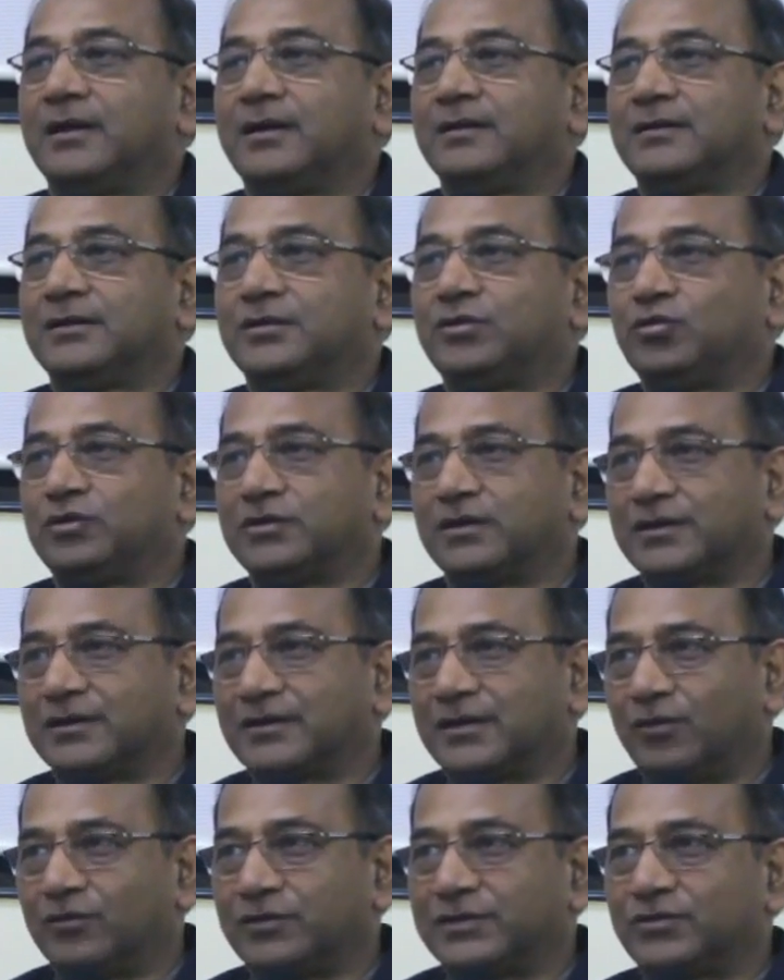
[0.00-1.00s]
and a Twitter
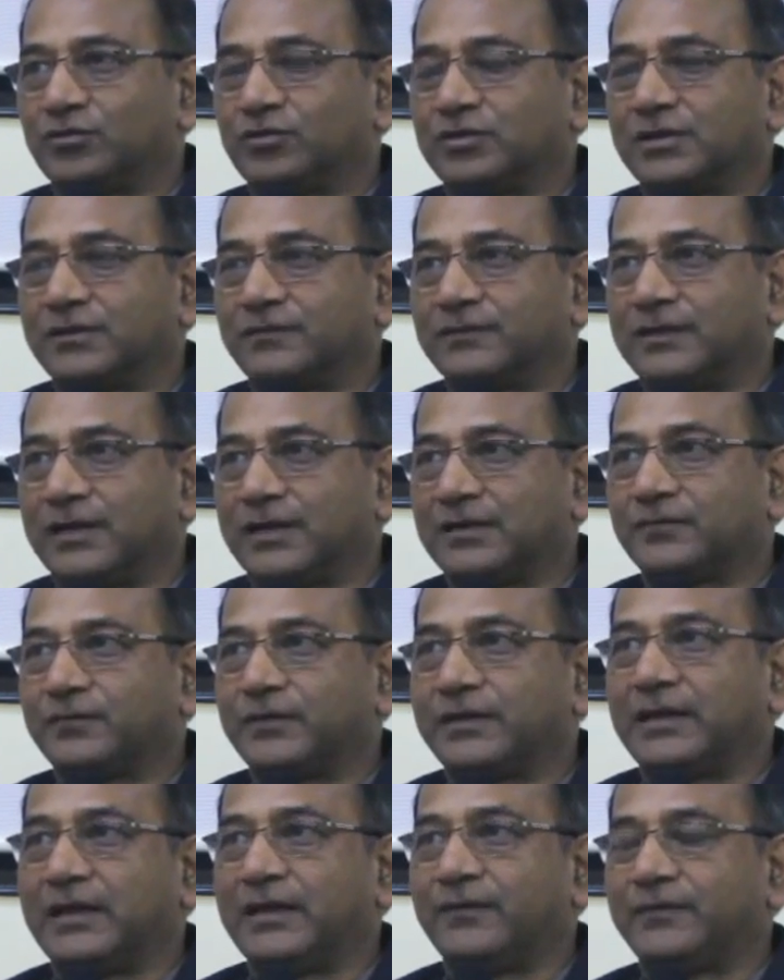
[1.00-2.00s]
account associated with that,
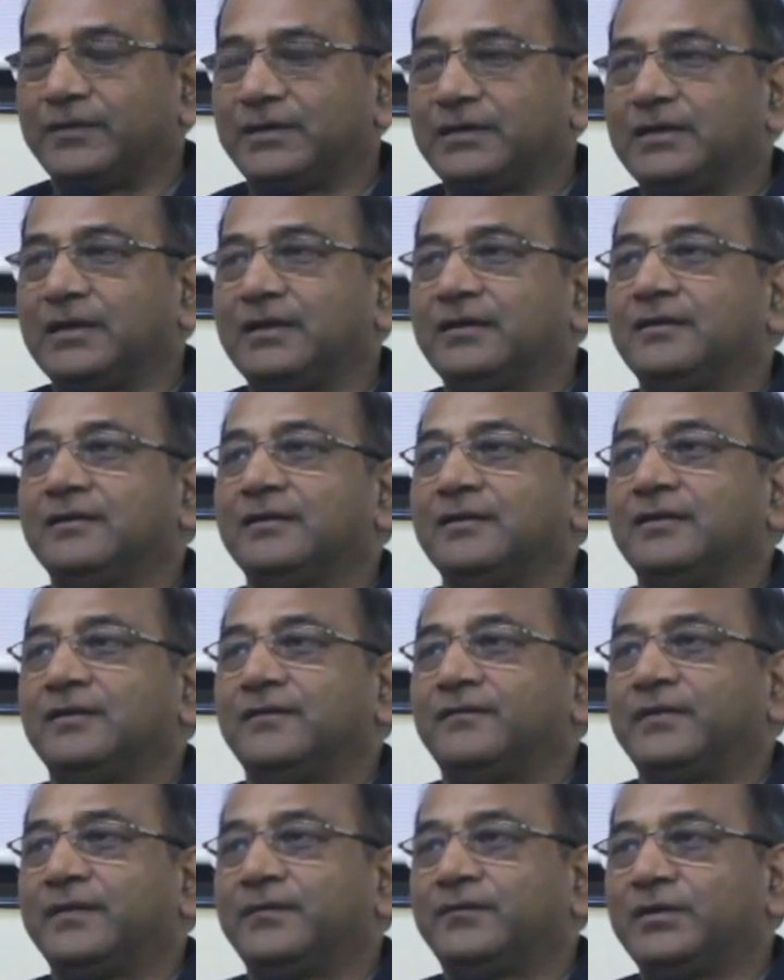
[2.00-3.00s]
where every day
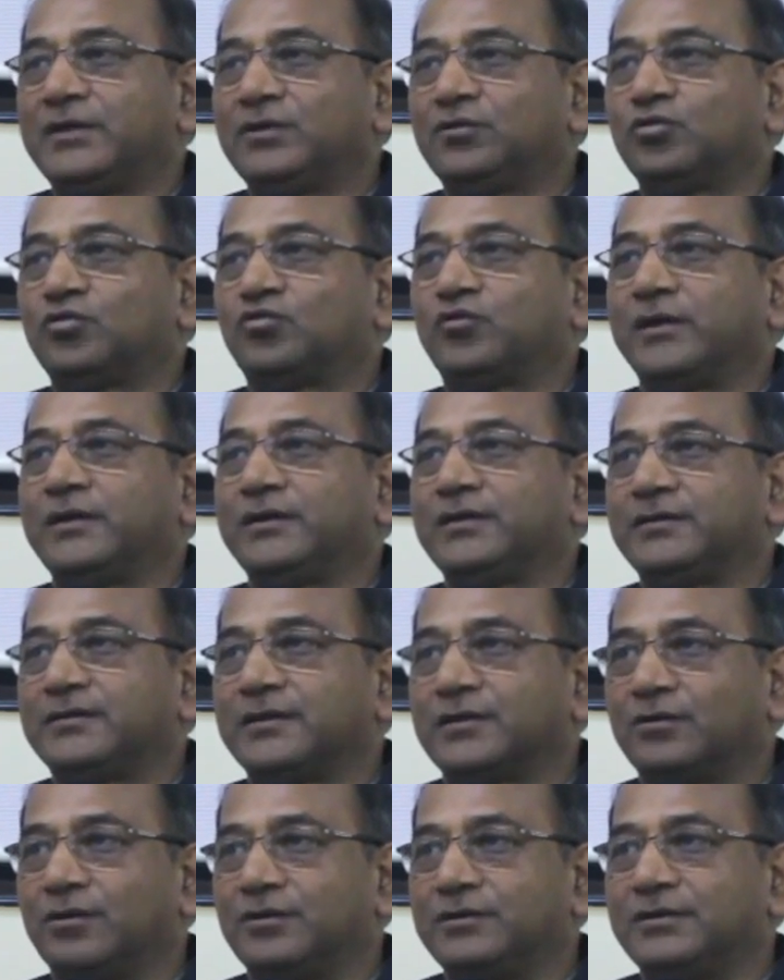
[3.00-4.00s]
15 to 20
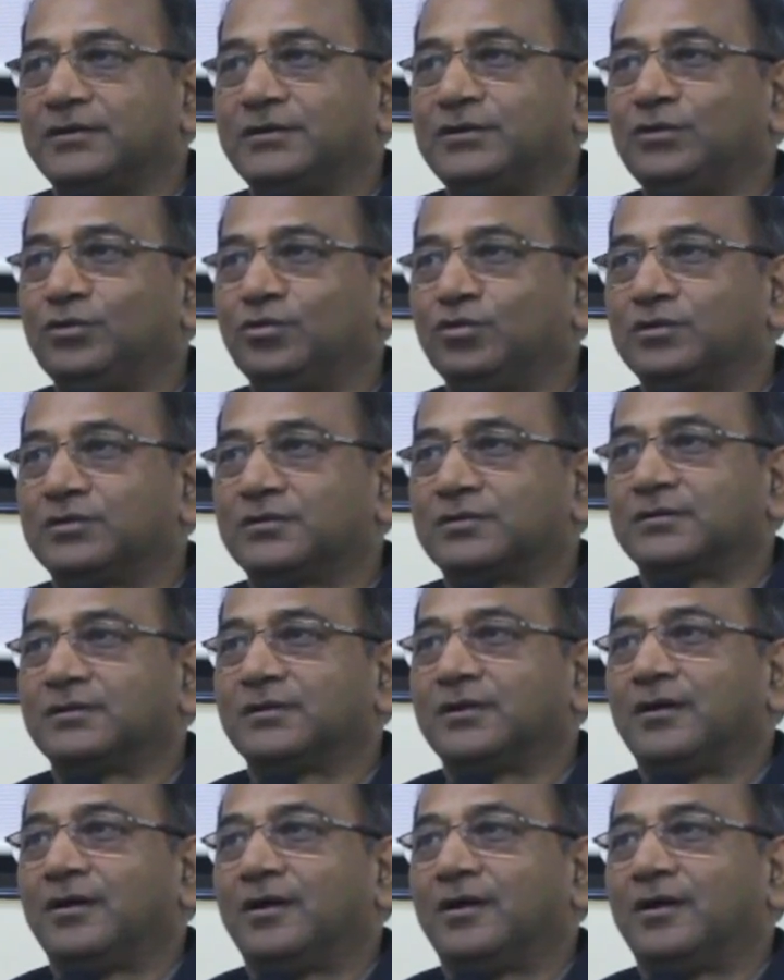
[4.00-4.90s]
technology news